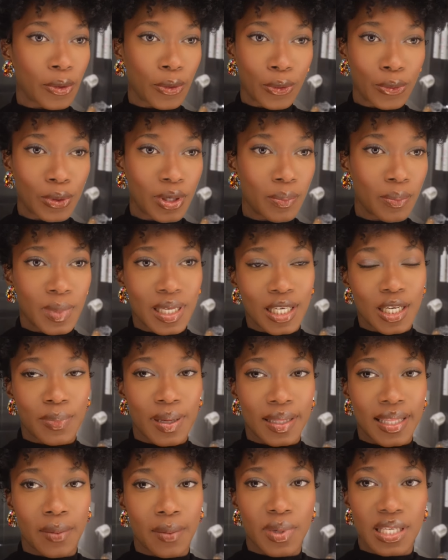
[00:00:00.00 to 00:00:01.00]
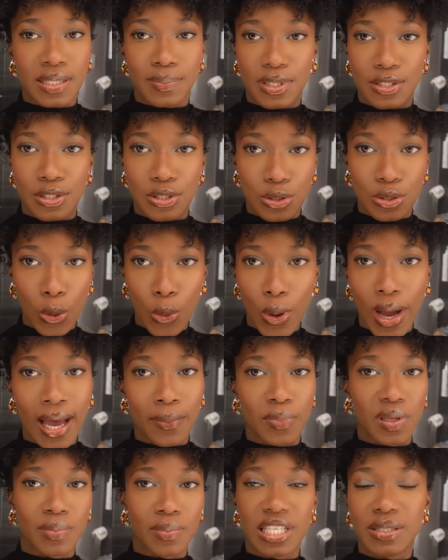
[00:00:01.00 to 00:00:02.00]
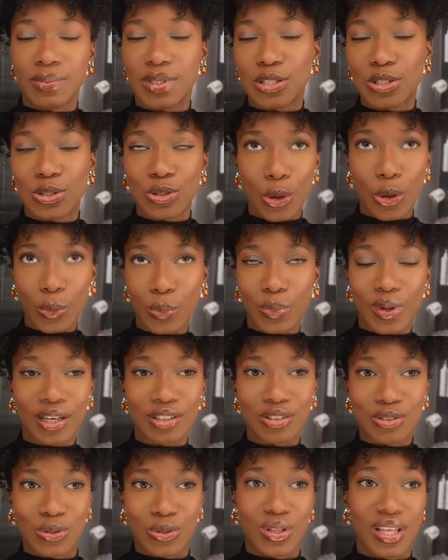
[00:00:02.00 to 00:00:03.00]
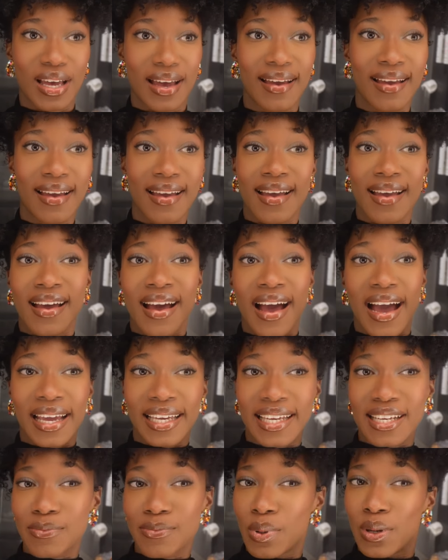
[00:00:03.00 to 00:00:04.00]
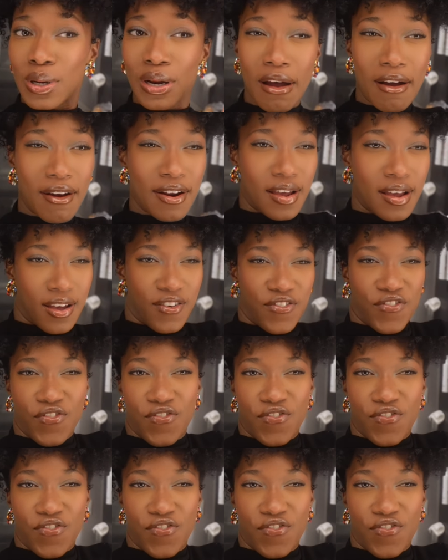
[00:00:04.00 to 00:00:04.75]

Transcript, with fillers: own makeup and that makes me so happy it makes me so proud to know that I can put on a